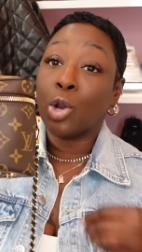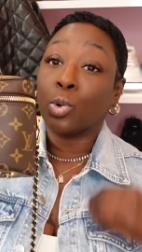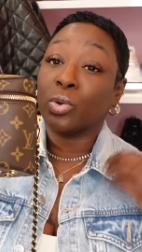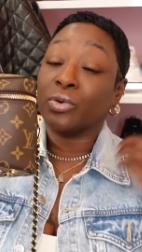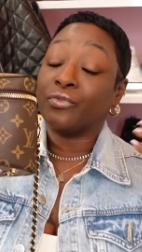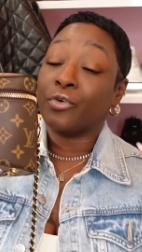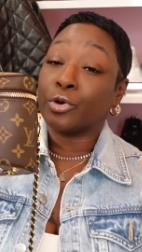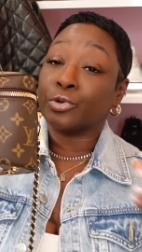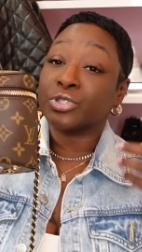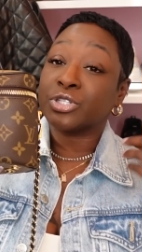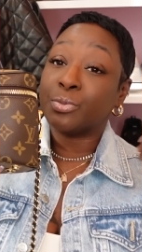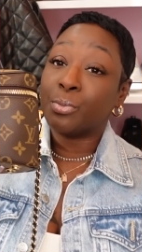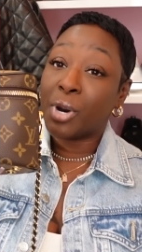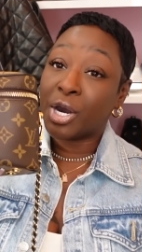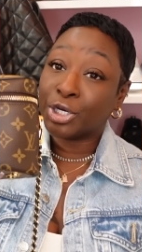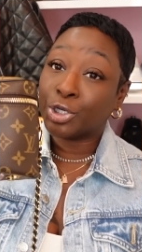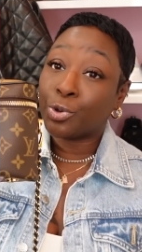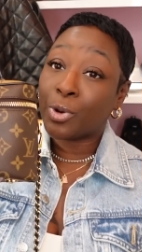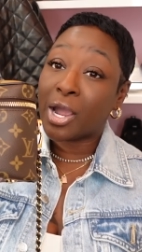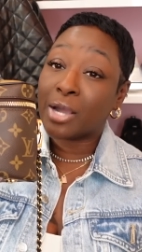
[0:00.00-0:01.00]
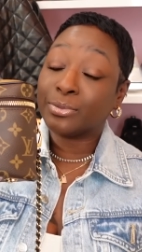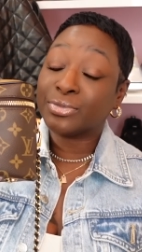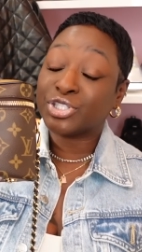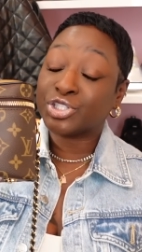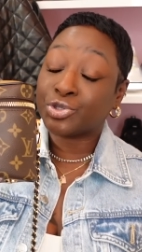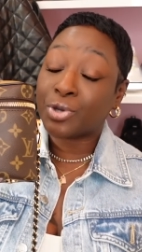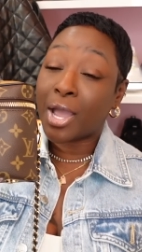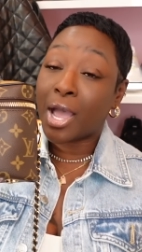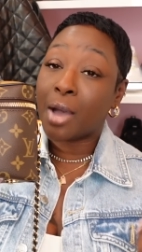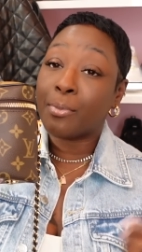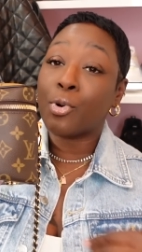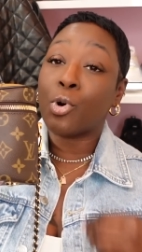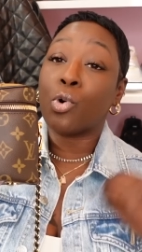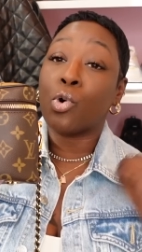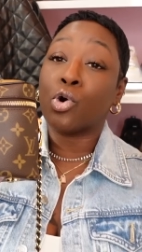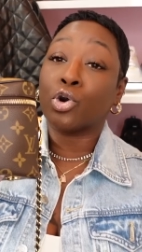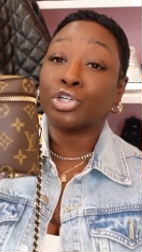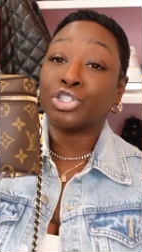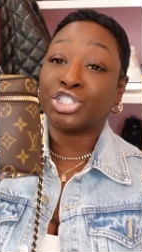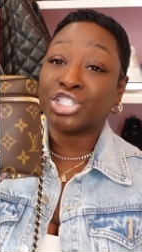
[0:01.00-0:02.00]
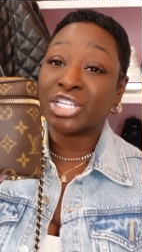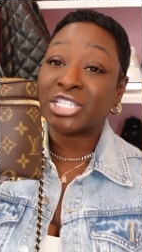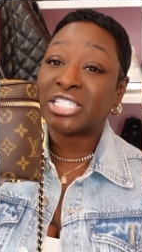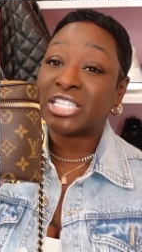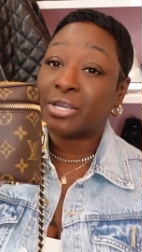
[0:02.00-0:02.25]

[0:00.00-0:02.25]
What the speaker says: reverse monogram strap or just